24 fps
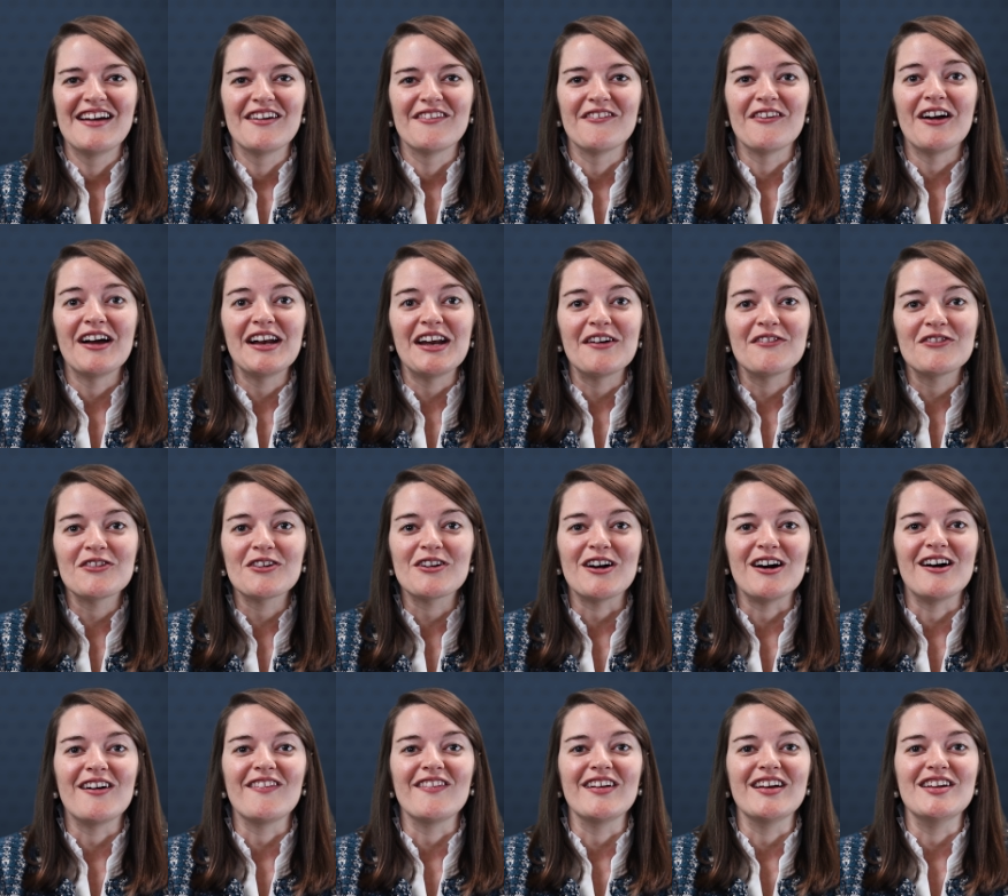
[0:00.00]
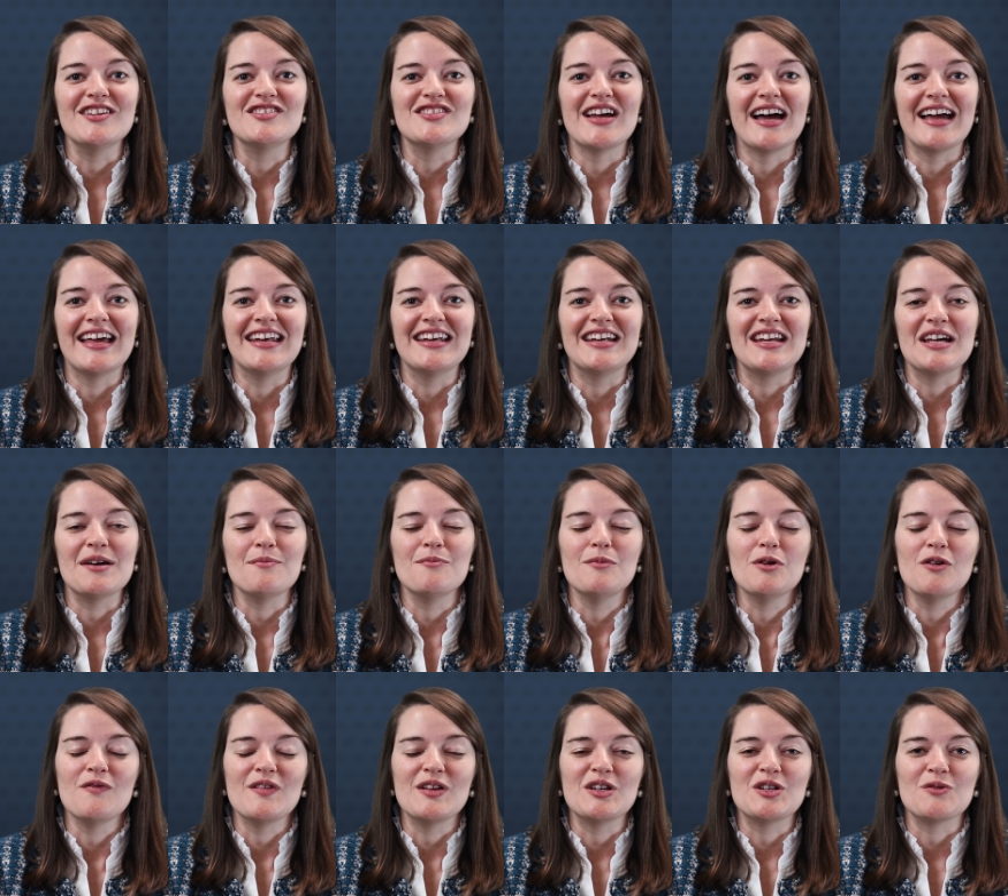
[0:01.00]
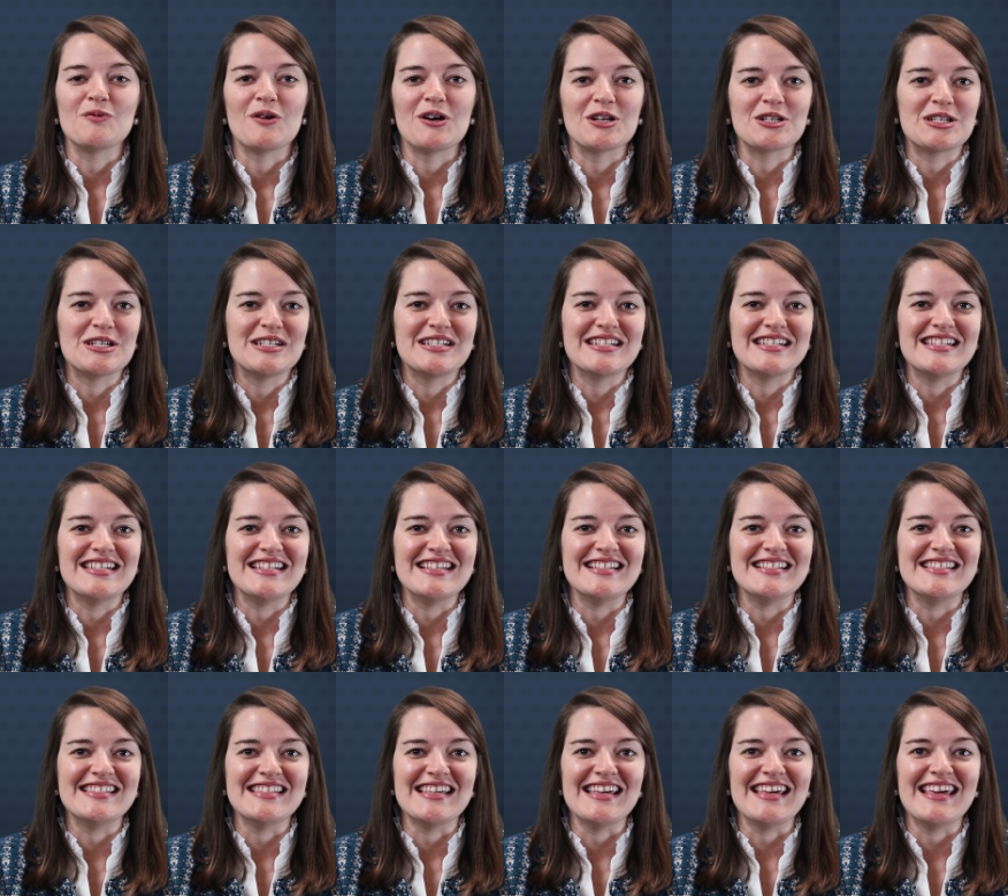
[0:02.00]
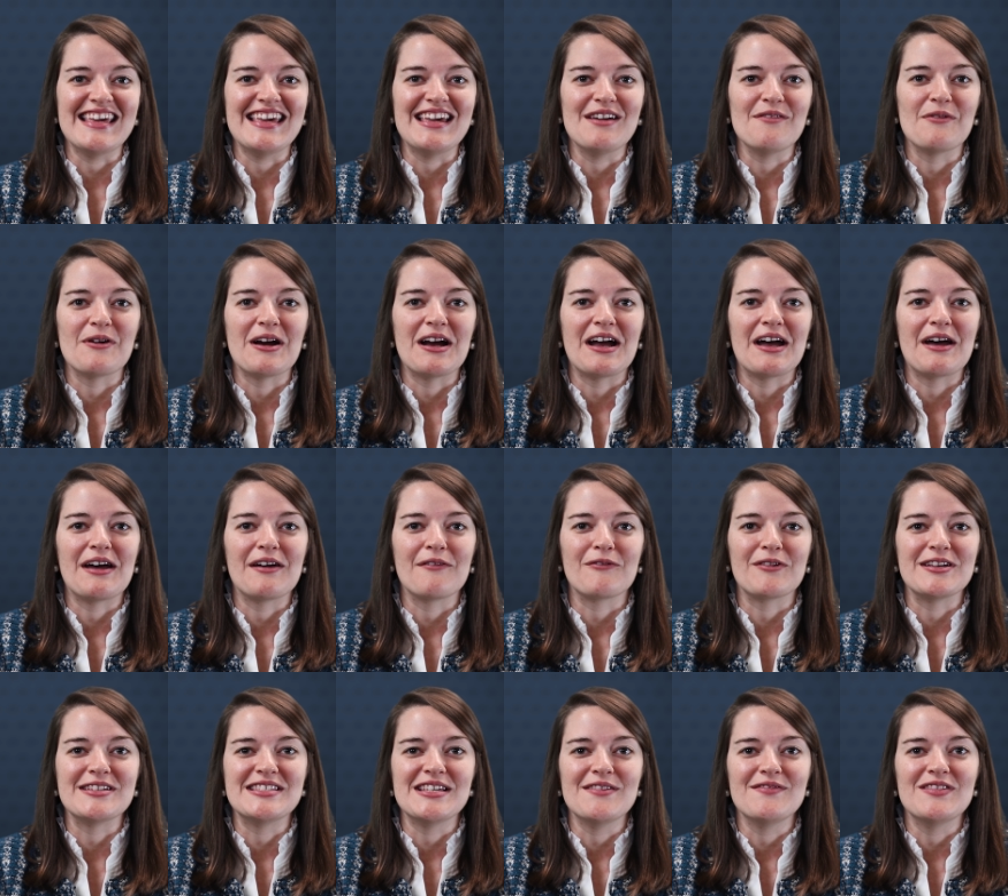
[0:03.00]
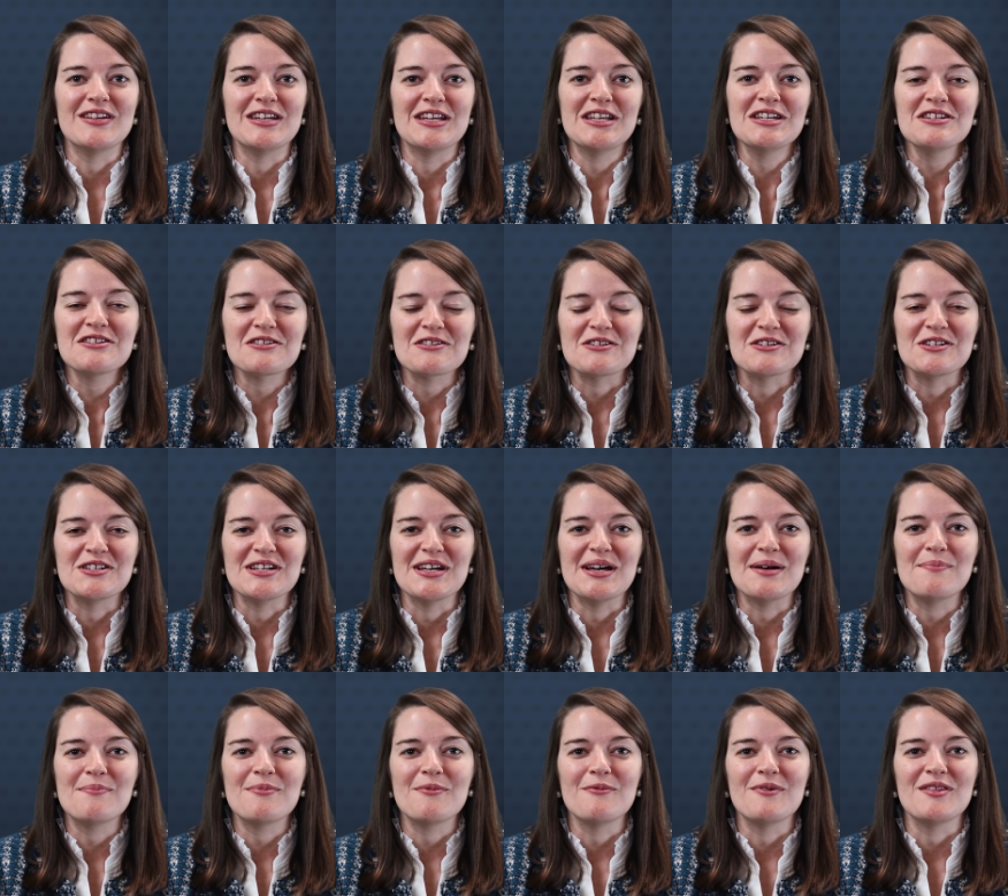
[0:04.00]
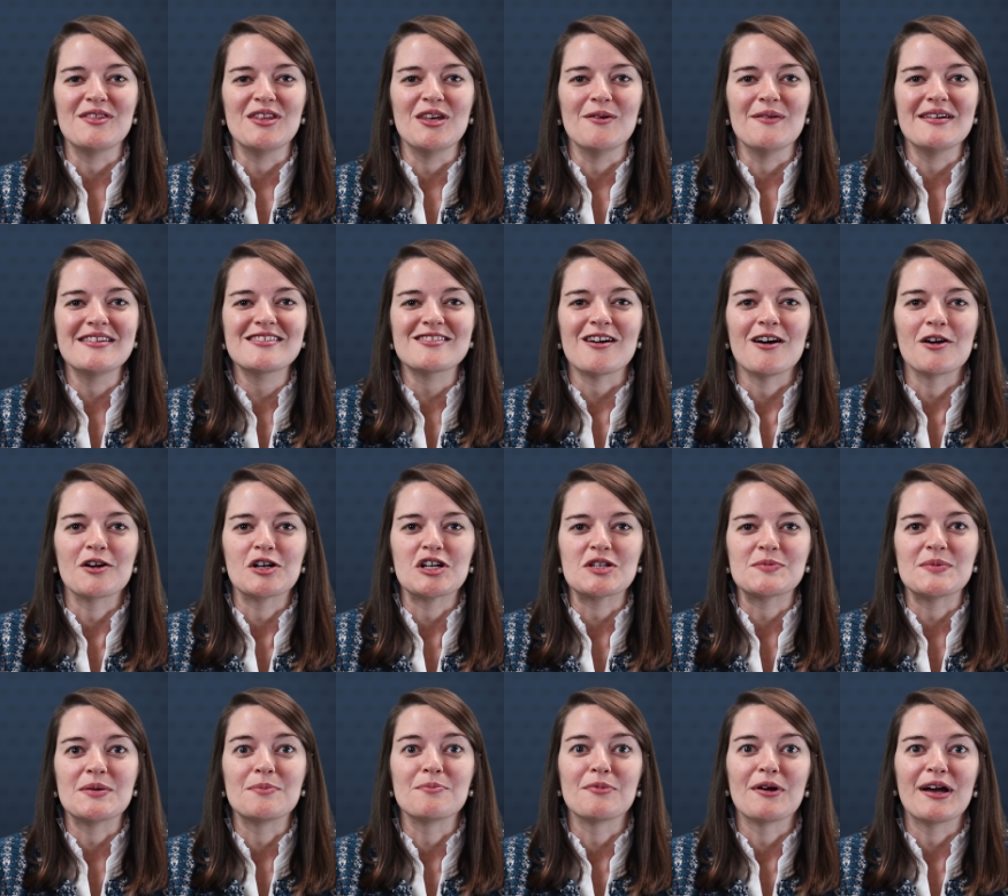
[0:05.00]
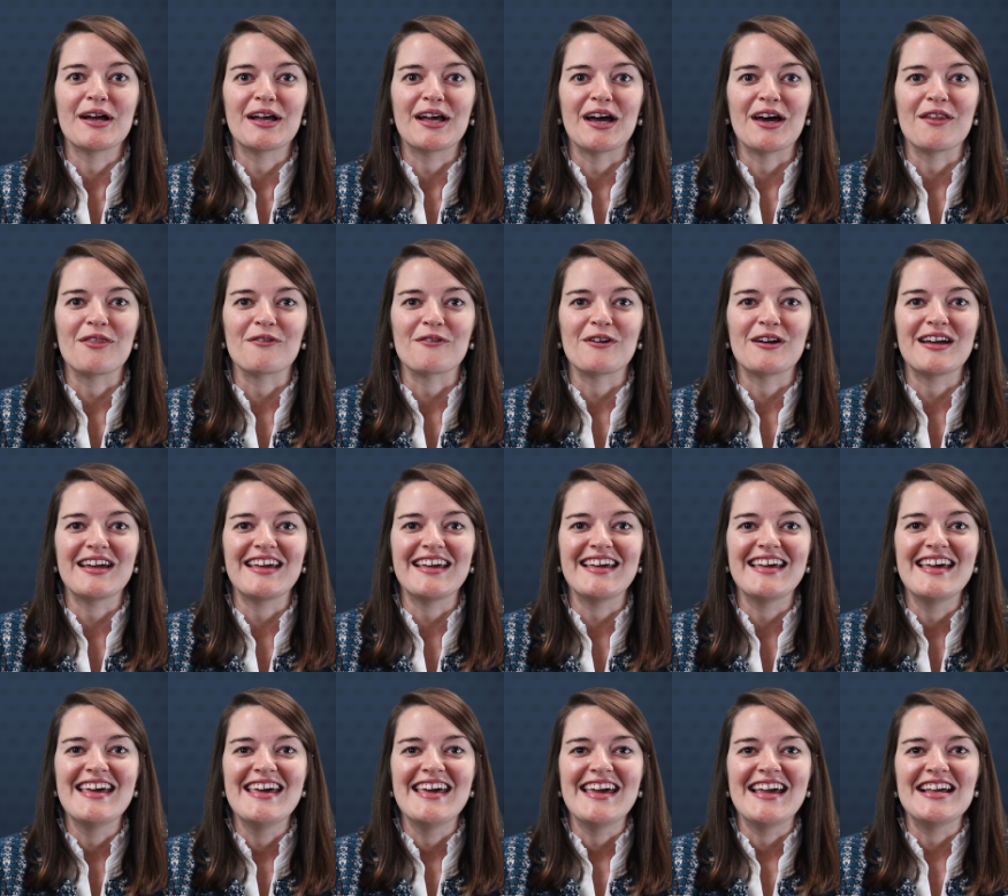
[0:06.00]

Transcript: right after college, I ended up moving to Washington, D.C., where I received an internship with U.S. Congressman Brett Guthrie.